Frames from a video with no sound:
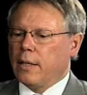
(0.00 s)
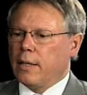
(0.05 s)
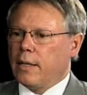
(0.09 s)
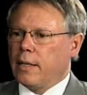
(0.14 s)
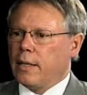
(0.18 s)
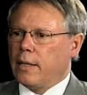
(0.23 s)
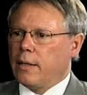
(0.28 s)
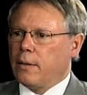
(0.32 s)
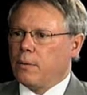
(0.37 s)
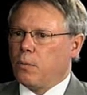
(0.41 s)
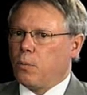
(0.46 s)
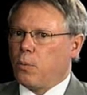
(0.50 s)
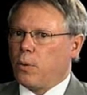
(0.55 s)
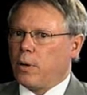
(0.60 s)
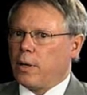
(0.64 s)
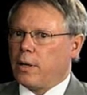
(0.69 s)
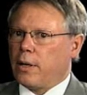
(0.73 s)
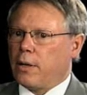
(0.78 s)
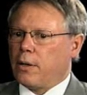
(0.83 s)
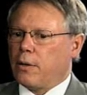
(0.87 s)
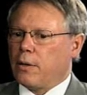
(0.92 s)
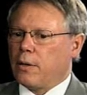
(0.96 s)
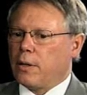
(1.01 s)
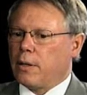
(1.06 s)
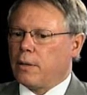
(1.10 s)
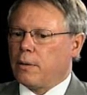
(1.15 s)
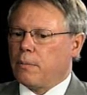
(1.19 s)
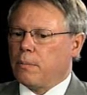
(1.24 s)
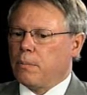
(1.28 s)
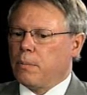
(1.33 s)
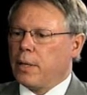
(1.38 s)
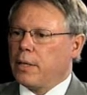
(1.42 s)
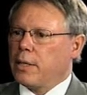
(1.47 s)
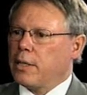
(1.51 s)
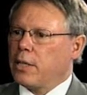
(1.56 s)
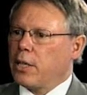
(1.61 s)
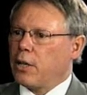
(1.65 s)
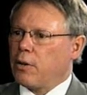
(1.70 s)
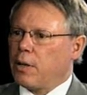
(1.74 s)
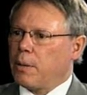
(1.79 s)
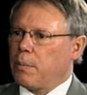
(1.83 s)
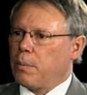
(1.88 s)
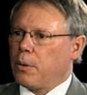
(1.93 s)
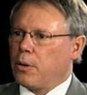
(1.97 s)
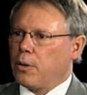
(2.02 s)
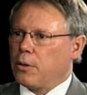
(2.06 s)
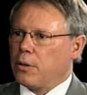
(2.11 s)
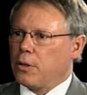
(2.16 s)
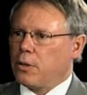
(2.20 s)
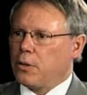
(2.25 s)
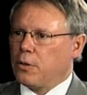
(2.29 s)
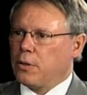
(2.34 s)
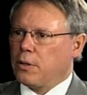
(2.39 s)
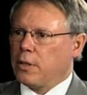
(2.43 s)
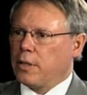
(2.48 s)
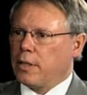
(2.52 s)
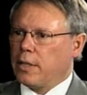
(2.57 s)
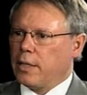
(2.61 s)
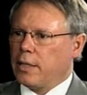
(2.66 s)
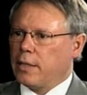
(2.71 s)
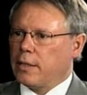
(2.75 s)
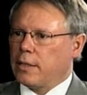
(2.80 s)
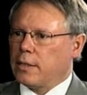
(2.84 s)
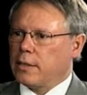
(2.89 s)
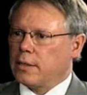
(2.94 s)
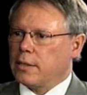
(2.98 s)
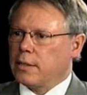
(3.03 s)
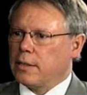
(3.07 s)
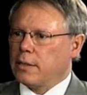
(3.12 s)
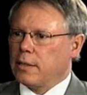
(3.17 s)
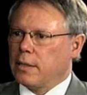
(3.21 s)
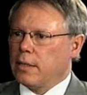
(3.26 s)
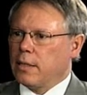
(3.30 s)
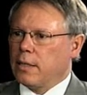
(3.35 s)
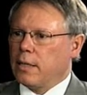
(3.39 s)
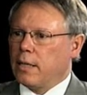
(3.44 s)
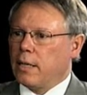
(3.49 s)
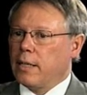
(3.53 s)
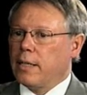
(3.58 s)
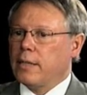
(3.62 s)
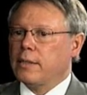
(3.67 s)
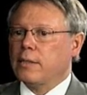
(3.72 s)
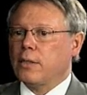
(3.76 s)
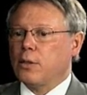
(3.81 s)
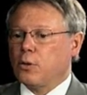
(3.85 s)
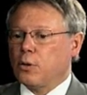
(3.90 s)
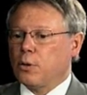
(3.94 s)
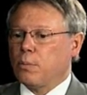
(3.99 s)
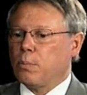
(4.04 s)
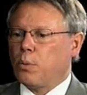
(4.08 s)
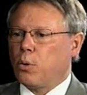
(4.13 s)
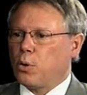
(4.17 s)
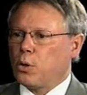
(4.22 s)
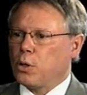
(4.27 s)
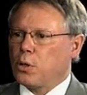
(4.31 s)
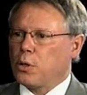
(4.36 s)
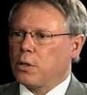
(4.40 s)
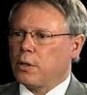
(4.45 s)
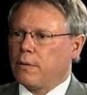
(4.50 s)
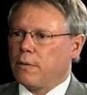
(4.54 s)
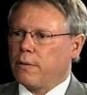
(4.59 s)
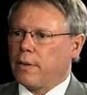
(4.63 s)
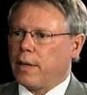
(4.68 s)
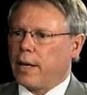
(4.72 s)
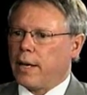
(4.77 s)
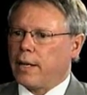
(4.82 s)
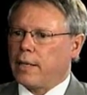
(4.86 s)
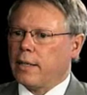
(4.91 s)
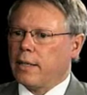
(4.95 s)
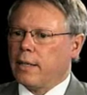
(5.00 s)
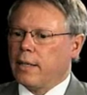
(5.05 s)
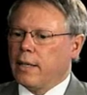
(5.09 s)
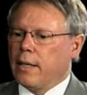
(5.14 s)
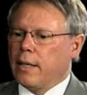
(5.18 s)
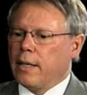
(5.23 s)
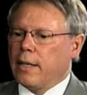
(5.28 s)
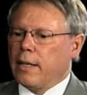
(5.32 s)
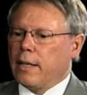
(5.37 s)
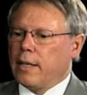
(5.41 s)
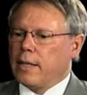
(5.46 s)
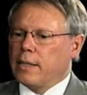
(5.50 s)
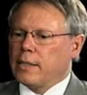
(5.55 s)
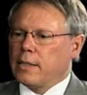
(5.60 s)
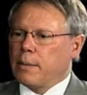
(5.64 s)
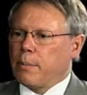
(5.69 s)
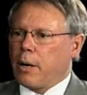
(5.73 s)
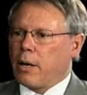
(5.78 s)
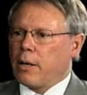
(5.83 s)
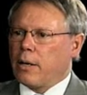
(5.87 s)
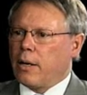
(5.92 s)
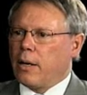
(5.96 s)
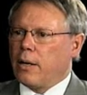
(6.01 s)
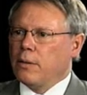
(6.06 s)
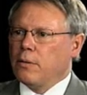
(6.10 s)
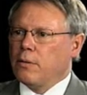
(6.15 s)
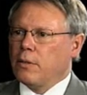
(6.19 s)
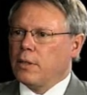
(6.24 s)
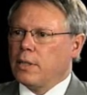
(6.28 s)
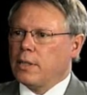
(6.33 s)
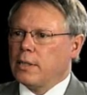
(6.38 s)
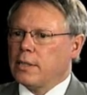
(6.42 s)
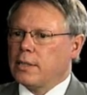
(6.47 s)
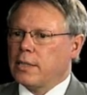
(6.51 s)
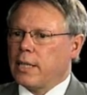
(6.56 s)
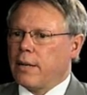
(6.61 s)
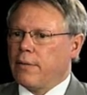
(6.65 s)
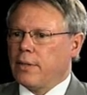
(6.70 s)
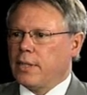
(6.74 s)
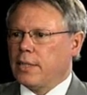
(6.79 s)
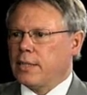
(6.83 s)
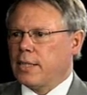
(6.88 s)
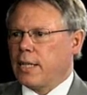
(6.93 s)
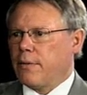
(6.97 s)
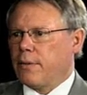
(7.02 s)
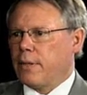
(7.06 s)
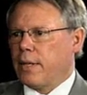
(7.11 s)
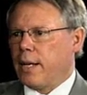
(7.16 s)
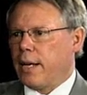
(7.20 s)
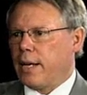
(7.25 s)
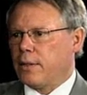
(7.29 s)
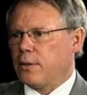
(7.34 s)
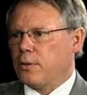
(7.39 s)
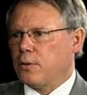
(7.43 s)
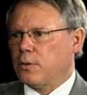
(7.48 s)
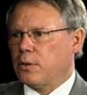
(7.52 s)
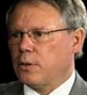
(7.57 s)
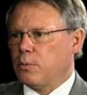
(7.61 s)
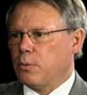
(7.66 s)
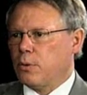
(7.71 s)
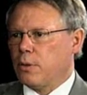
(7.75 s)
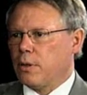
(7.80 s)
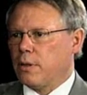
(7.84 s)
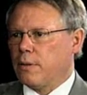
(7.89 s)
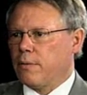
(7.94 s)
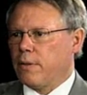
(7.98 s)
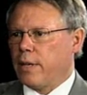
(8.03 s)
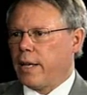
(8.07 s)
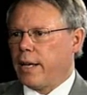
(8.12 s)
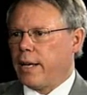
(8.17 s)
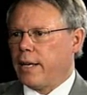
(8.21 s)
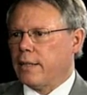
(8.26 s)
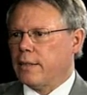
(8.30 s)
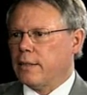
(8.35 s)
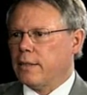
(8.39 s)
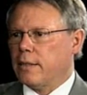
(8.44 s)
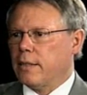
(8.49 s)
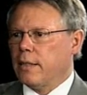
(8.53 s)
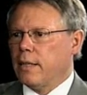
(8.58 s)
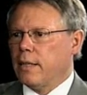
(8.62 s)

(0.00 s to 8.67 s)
in where the military park currently is, at least a good portion of that. It's about 177 hectares worth of land.